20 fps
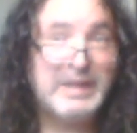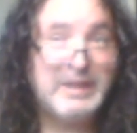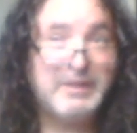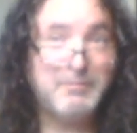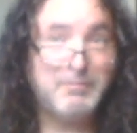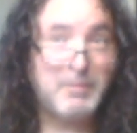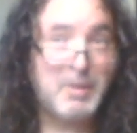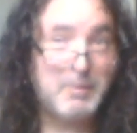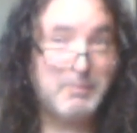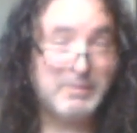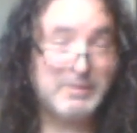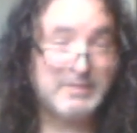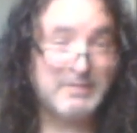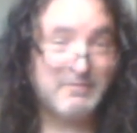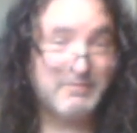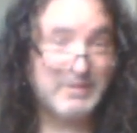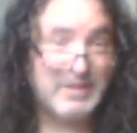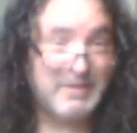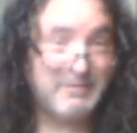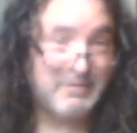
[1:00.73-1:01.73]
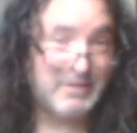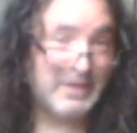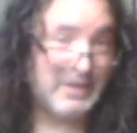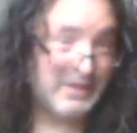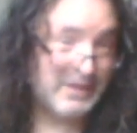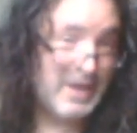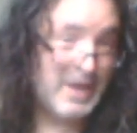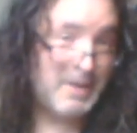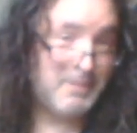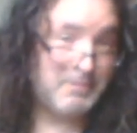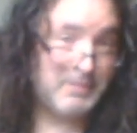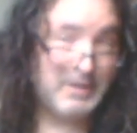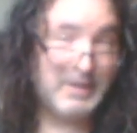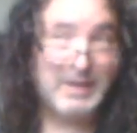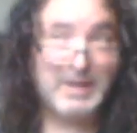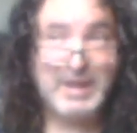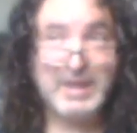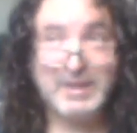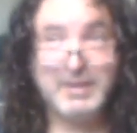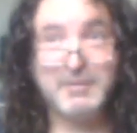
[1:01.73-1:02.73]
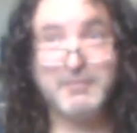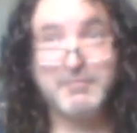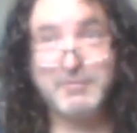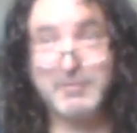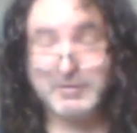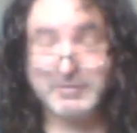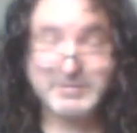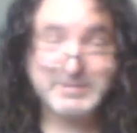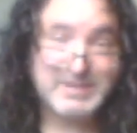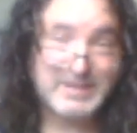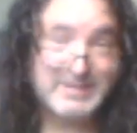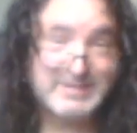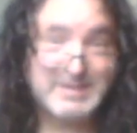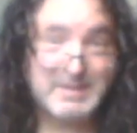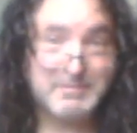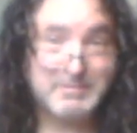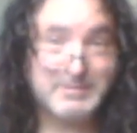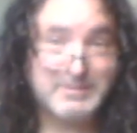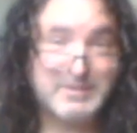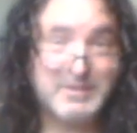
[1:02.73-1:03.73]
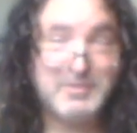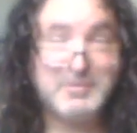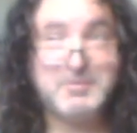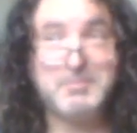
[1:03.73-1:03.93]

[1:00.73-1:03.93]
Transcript: of moments of levity and comedy in the first six episodes,